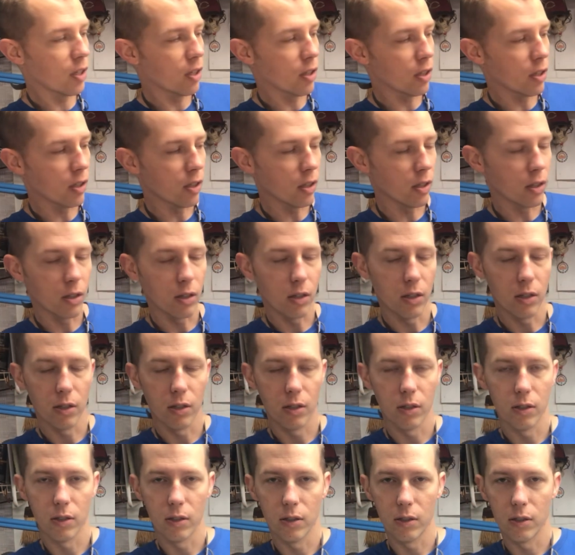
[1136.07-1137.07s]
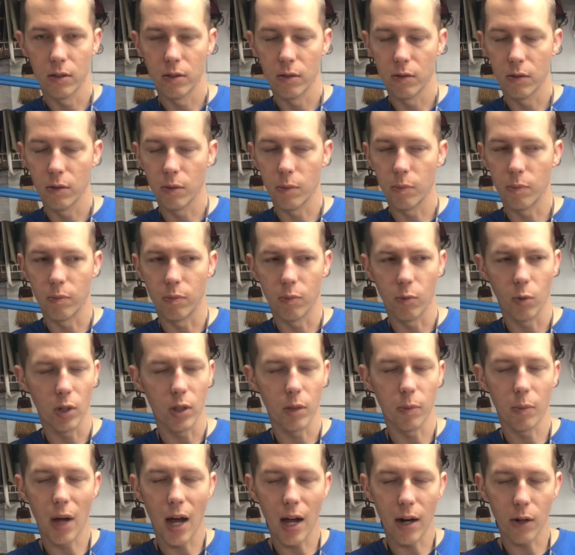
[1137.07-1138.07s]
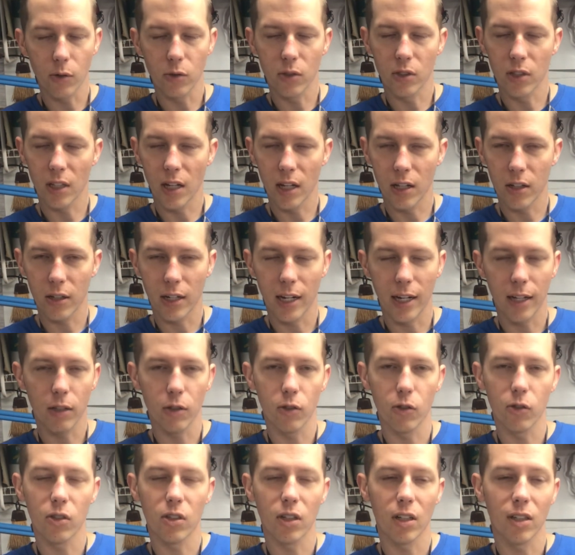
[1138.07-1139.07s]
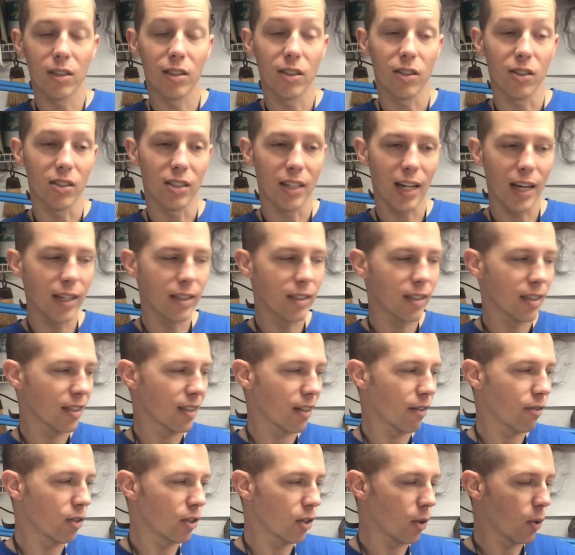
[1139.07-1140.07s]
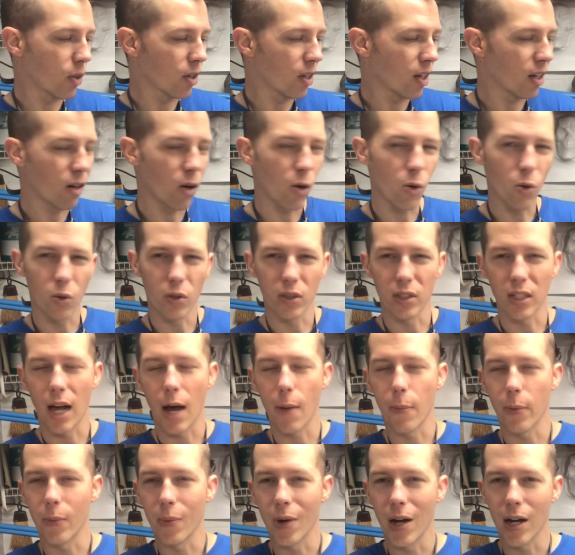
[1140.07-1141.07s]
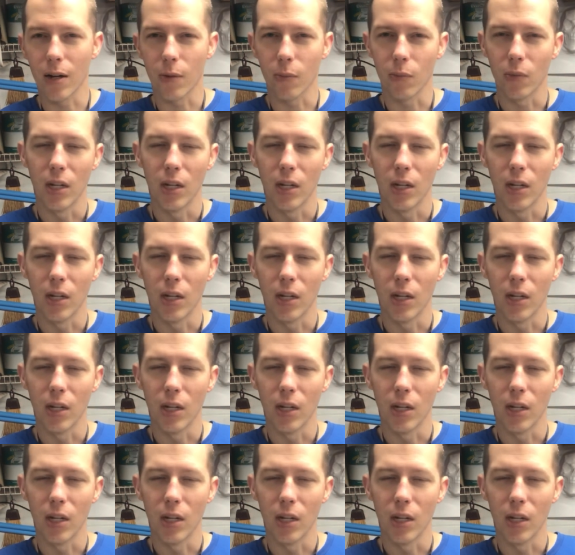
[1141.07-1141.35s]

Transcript: the bottles together, I can't glue those together to the sand things. I really don't want to cut a hole in the top or bottom.